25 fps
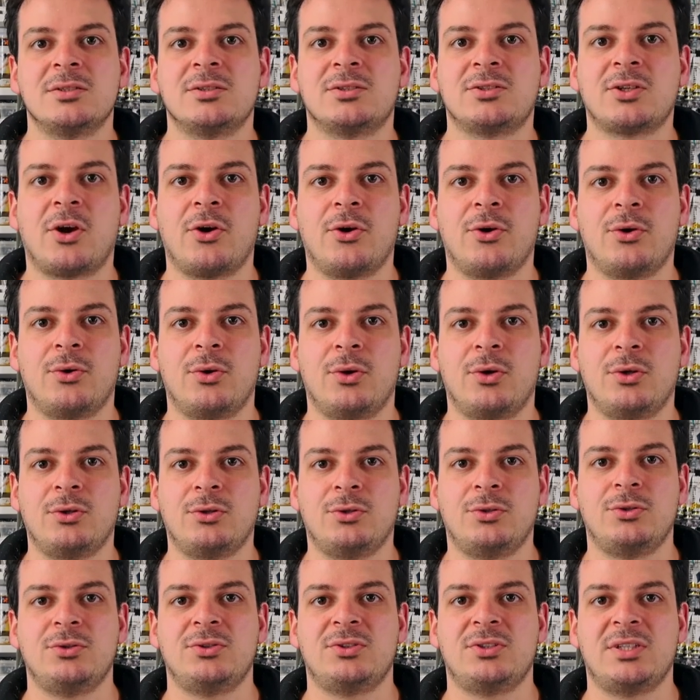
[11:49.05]
So
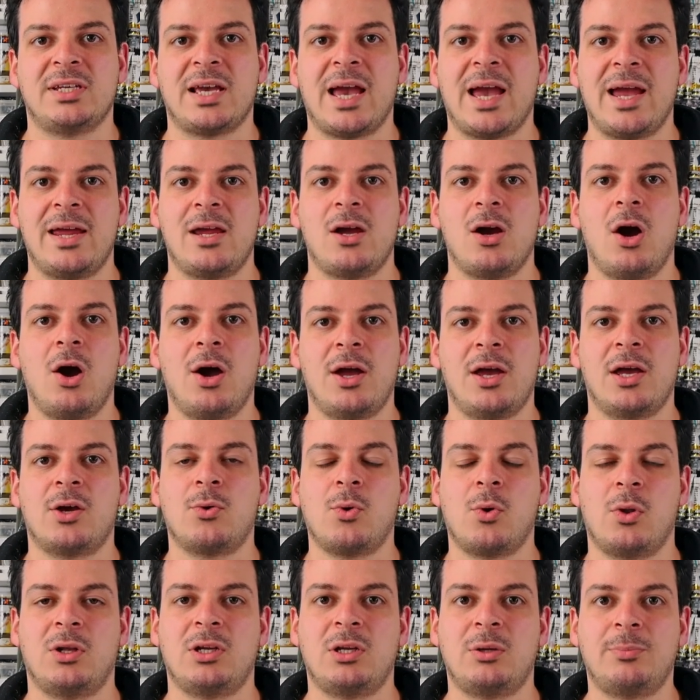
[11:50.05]
using a higher
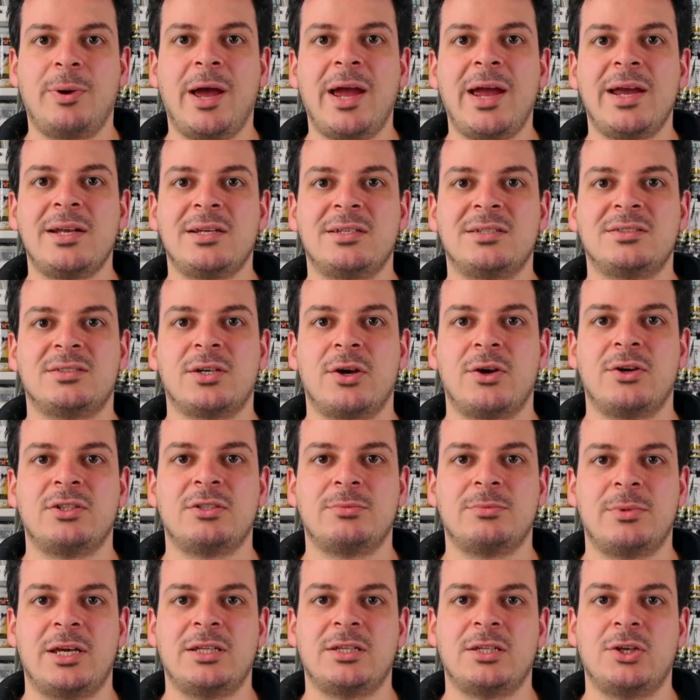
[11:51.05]
quality paint is going
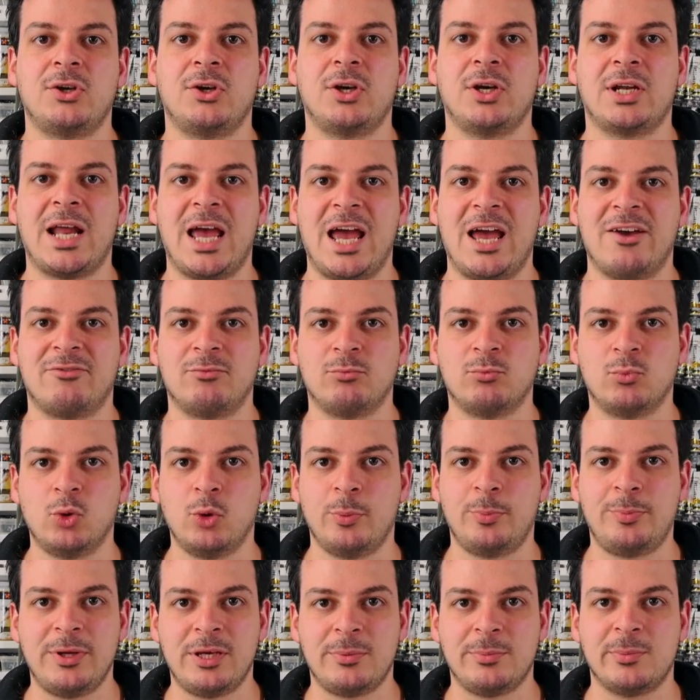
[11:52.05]
to mean that you're going to have
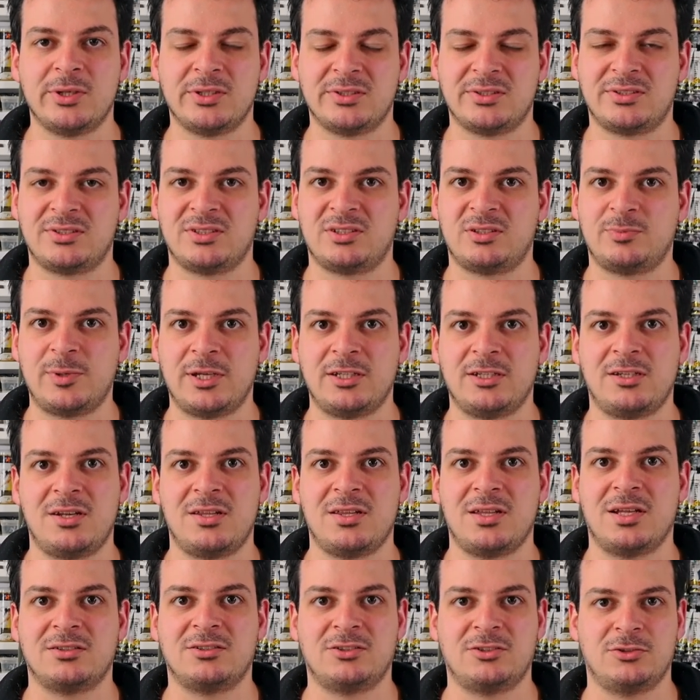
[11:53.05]
more pigments suspended
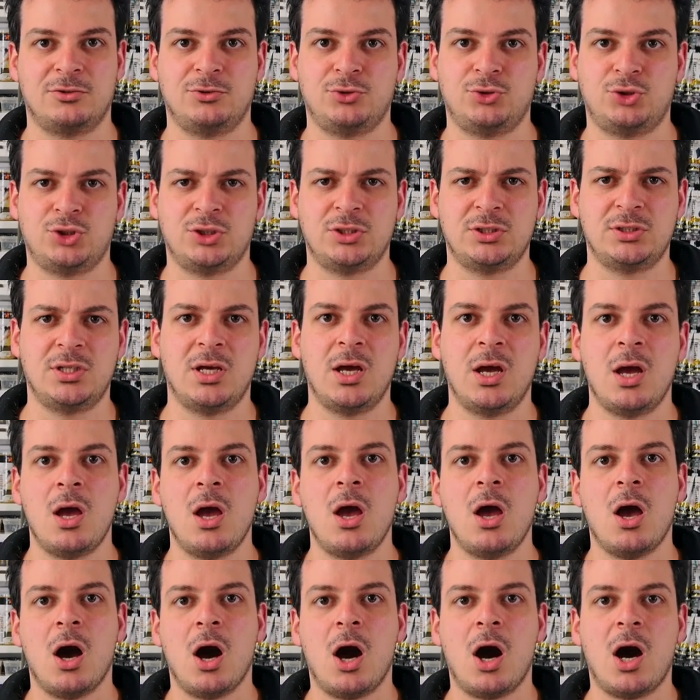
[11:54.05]
in that solution,
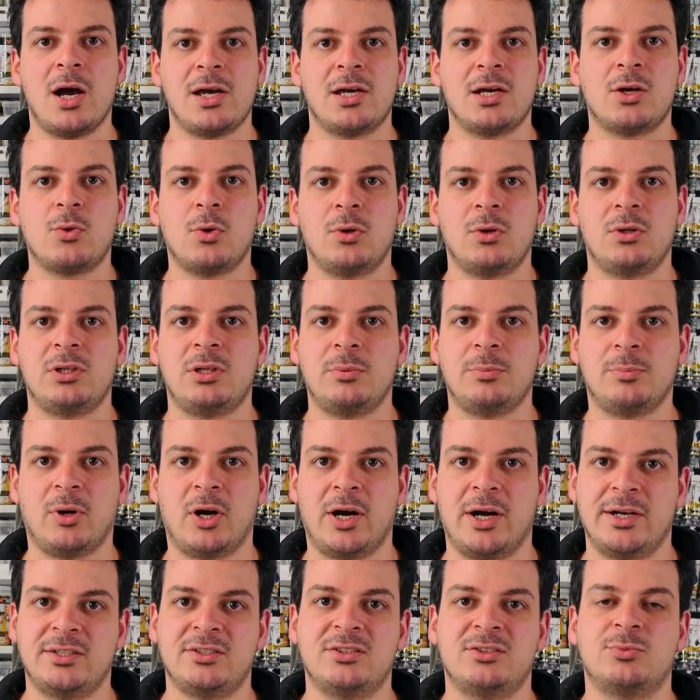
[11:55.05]
higher quality
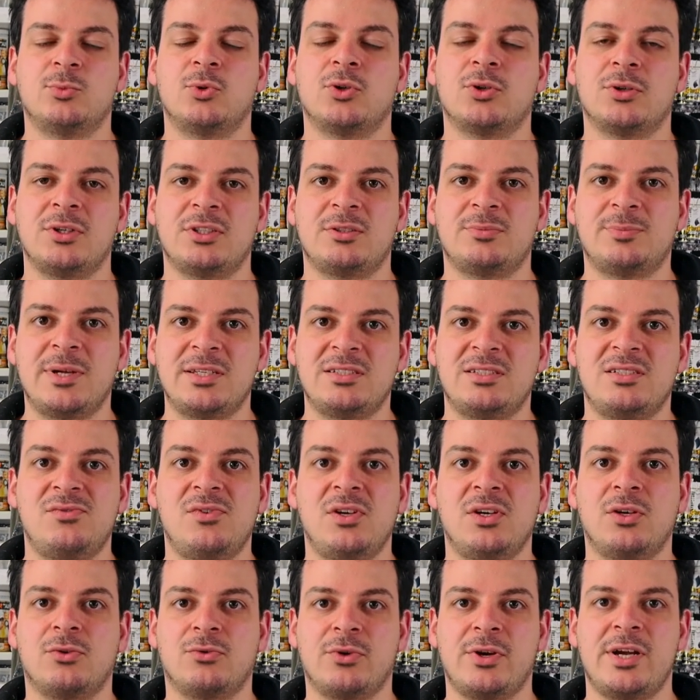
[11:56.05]
binders, more
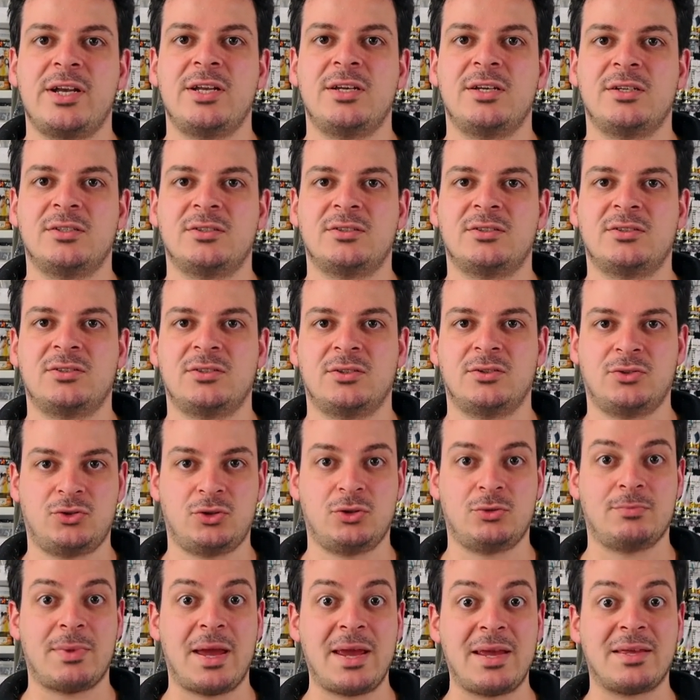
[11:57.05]
expensive ingredients
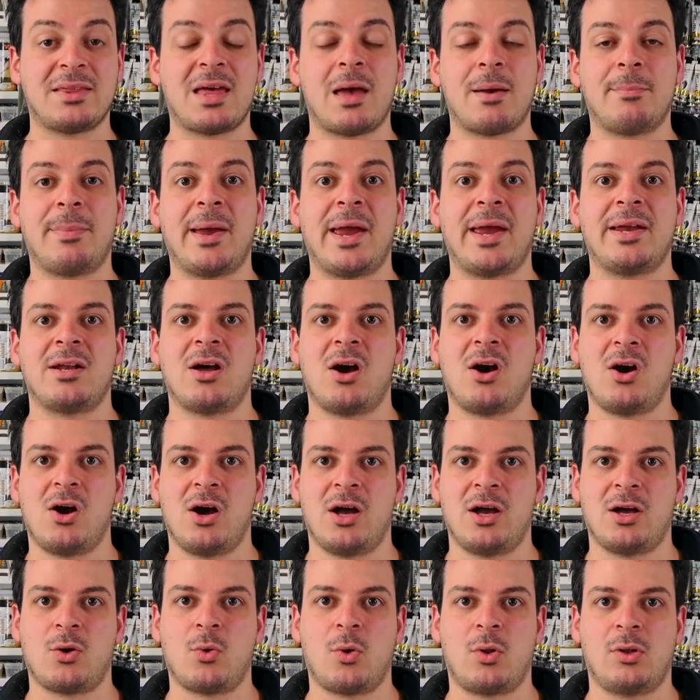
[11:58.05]
to make that paint a
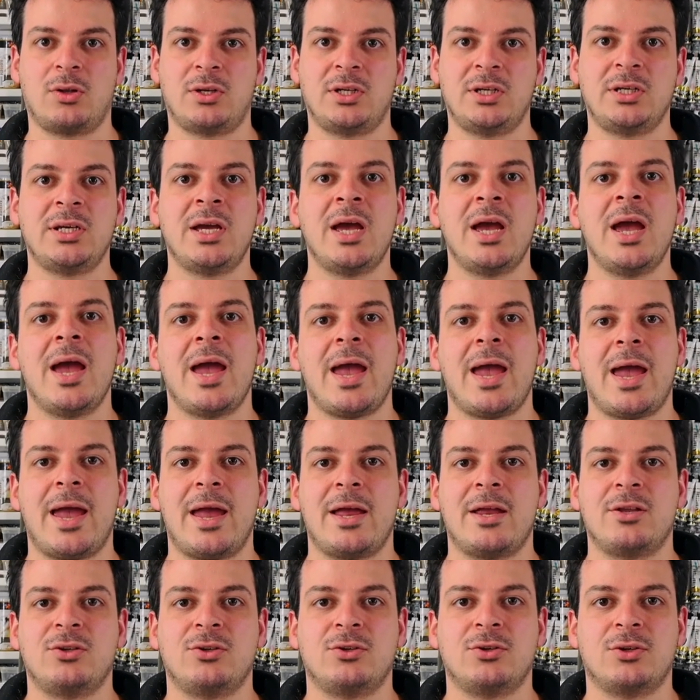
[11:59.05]
higher quality,
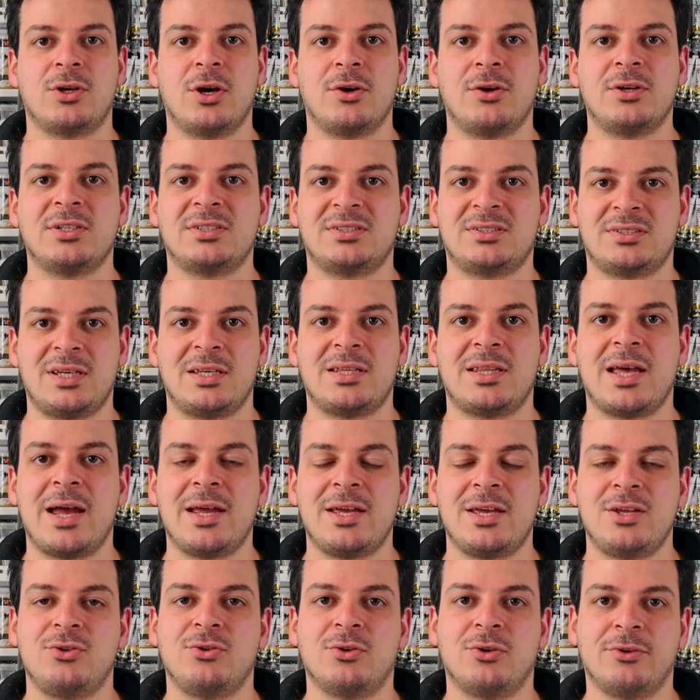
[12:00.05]
and you're going to see
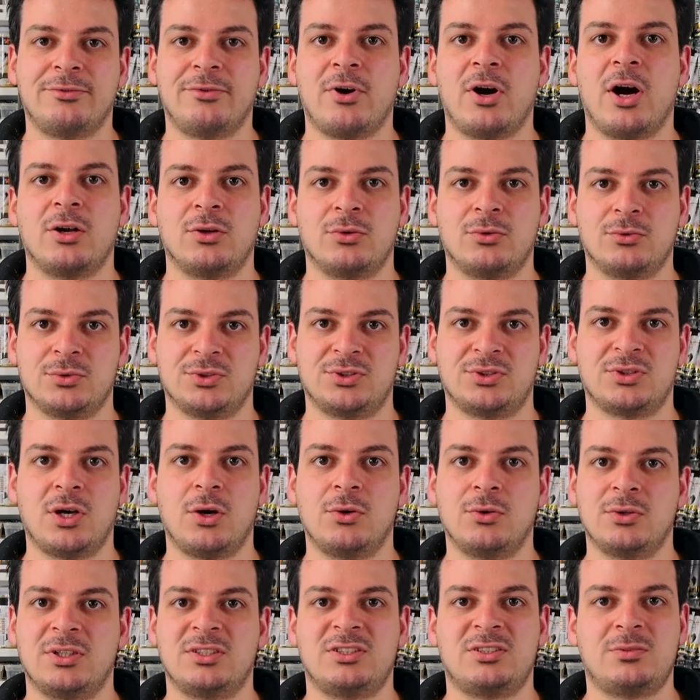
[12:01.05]
that in your final
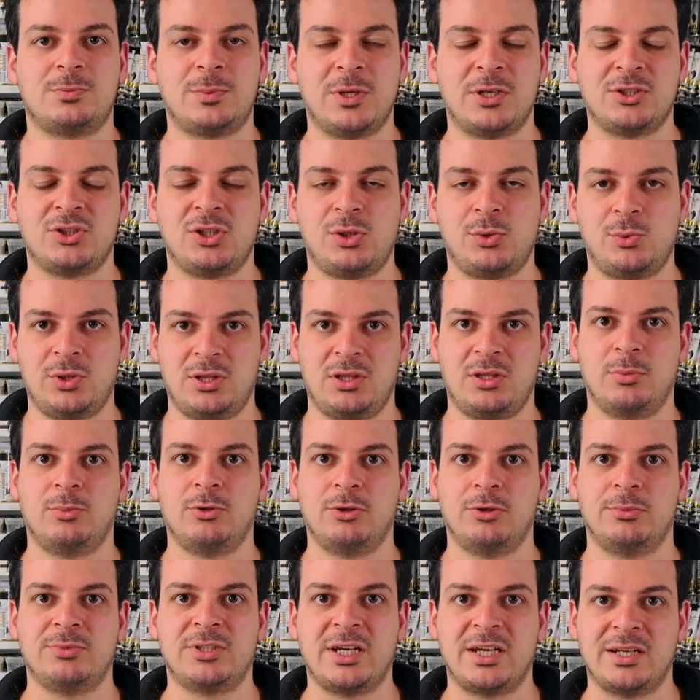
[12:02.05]
result, especially with the
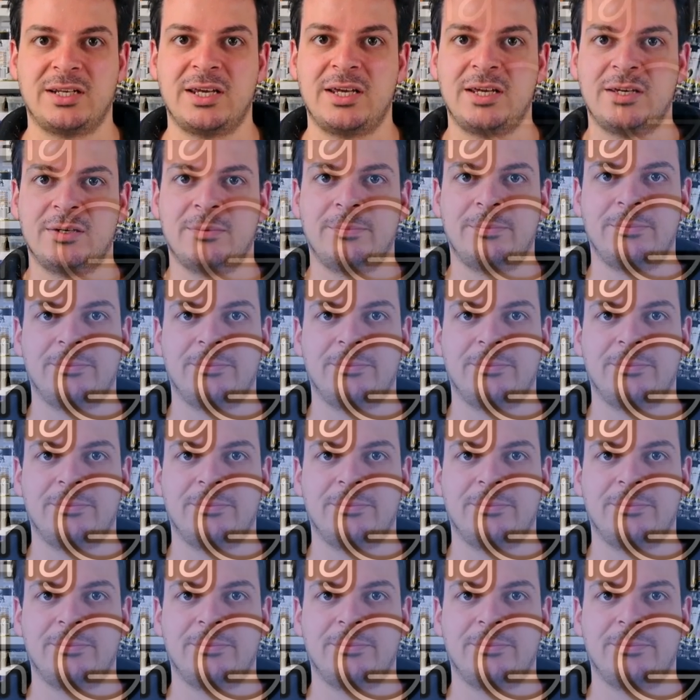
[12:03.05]
bloom technique.